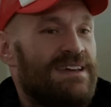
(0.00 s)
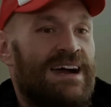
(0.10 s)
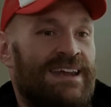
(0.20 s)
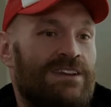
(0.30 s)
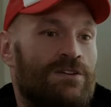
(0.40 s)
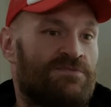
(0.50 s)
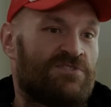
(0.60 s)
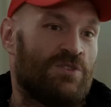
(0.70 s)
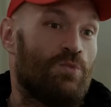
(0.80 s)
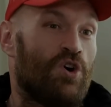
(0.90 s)
And he loves
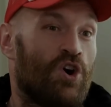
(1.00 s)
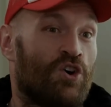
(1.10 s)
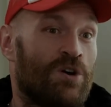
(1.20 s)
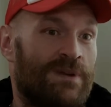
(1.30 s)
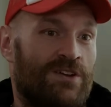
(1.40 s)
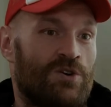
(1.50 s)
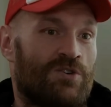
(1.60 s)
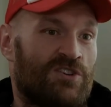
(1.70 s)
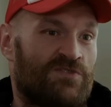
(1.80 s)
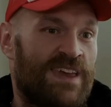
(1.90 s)
to walk them and go
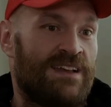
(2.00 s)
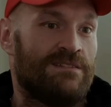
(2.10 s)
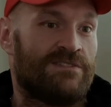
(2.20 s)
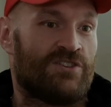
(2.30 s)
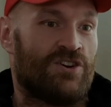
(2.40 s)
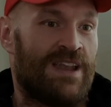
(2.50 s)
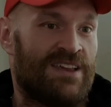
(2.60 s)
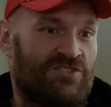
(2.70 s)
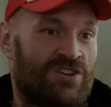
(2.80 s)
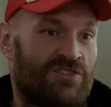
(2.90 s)
across fields and all
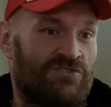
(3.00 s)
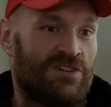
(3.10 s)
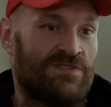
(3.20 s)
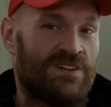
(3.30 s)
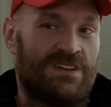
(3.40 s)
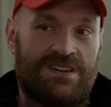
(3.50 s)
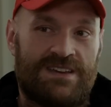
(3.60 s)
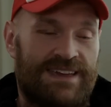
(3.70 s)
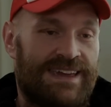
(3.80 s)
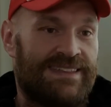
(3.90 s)
that sort of stuff.
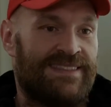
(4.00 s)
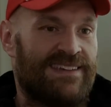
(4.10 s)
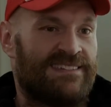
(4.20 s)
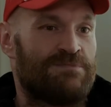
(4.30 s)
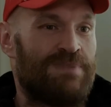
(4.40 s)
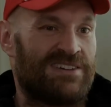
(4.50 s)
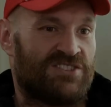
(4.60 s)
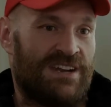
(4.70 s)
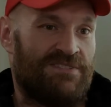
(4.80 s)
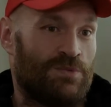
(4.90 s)
That's his
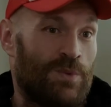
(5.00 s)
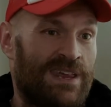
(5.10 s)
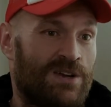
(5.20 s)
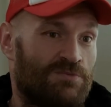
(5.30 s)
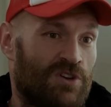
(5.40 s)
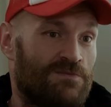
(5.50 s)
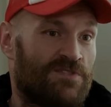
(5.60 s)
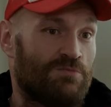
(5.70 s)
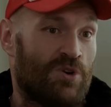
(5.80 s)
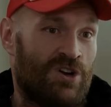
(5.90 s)
passion. When he comes home
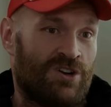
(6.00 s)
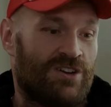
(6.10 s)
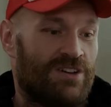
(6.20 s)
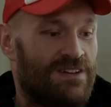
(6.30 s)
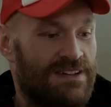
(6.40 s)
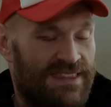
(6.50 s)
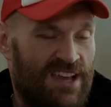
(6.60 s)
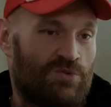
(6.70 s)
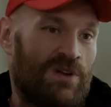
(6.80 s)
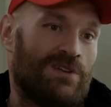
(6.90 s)
from work...
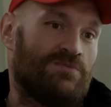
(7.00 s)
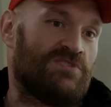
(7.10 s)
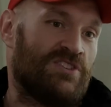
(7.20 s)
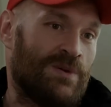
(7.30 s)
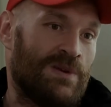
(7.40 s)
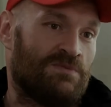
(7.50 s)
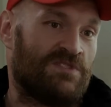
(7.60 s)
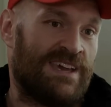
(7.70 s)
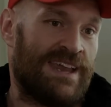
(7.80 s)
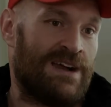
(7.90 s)
That's what he loves to do. He loves
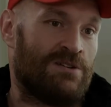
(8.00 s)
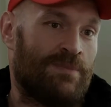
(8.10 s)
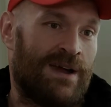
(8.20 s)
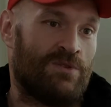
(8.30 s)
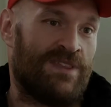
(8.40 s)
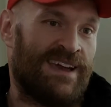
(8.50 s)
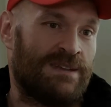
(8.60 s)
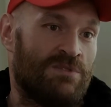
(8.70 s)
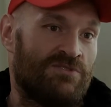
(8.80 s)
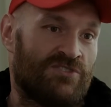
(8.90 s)
to get out and about with the
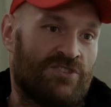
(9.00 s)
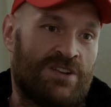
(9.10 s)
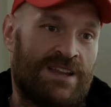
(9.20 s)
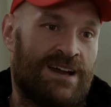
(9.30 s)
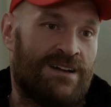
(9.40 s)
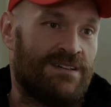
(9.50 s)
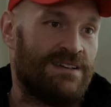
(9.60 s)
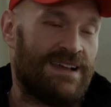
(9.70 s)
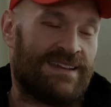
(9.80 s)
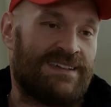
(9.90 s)
animals and all that.
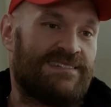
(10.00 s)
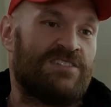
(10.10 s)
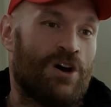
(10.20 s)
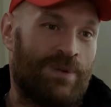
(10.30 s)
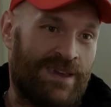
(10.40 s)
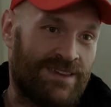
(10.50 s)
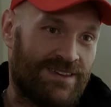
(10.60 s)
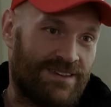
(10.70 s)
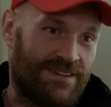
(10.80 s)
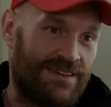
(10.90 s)
And that's his hobby.
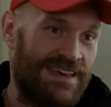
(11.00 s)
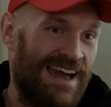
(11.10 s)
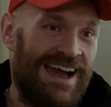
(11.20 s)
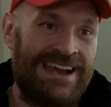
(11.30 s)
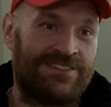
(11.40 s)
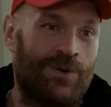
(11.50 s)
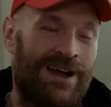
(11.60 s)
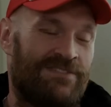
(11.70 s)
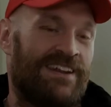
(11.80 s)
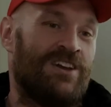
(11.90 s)
I don't
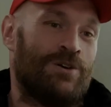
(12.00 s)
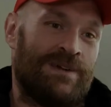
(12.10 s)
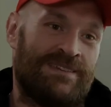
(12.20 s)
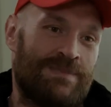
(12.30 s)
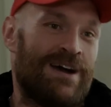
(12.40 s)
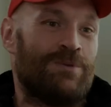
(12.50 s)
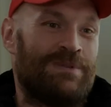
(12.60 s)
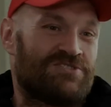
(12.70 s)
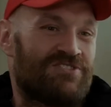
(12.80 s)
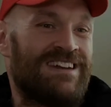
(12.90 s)
have any hobbies. My
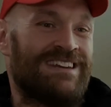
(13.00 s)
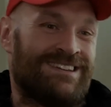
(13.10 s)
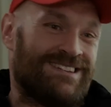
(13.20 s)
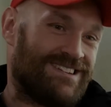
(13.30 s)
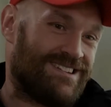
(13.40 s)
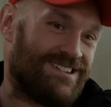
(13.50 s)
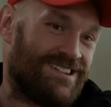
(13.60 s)
hobby's training. Yeah.